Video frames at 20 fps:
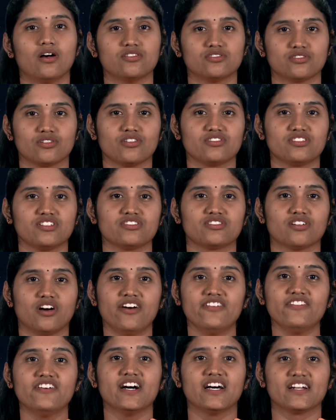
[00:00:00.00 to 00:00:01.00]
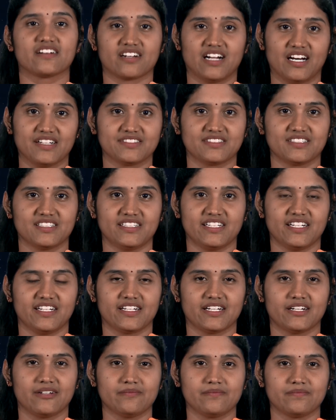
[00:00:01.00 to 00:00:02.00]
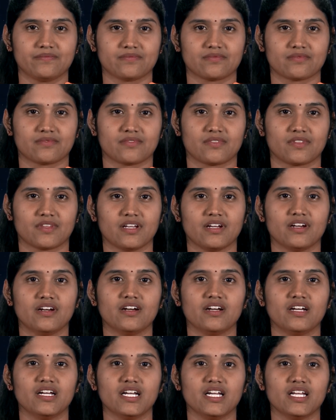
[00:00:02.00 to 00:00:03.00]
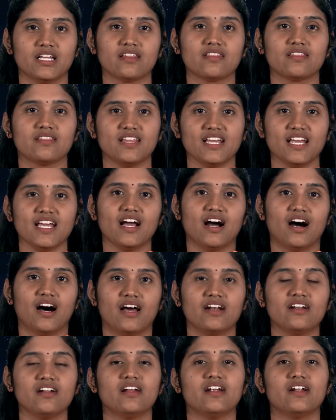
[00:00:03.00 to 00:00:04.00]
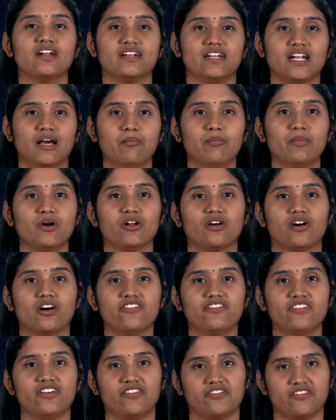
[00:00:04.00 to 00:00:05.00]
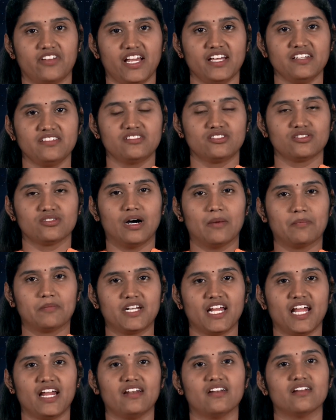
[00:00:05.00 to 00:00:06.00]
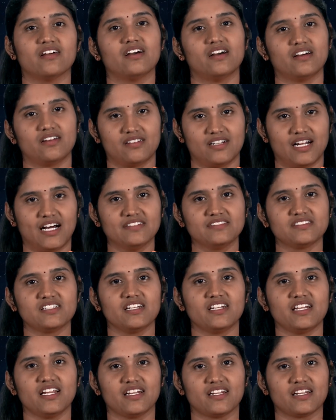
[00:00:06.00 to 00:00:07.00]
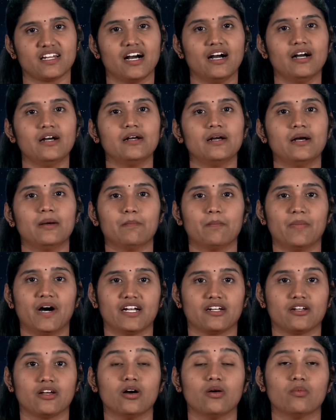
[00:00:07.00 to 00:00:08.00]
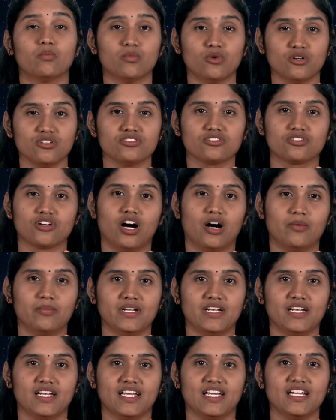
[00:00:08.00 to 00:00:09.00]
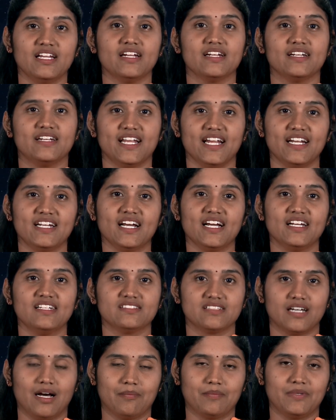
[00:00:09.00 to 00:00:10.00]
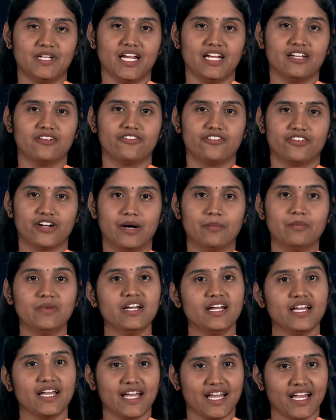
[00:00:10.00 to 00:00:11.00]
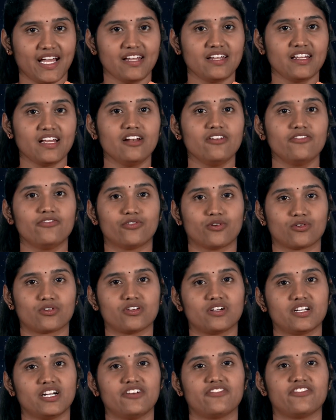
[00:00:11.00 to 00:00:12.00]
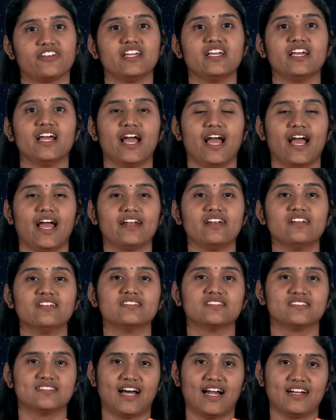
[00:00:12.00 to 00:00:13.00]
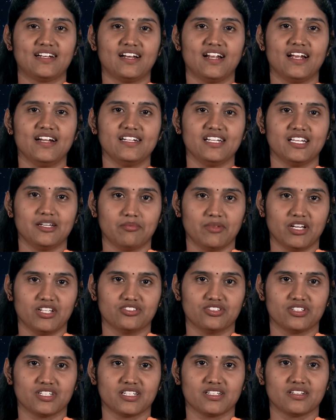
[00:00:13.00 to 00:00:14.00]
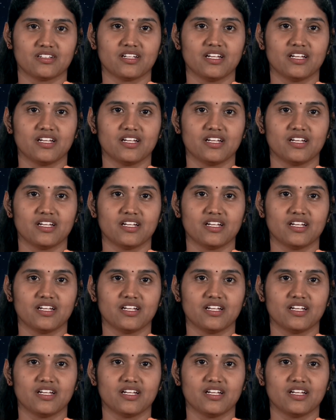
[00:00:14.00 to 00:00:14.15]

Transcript: Sources of raster data. They are number of ways to obtain raster data, but most commonly data is obtained from aerial photography and satellite imagery.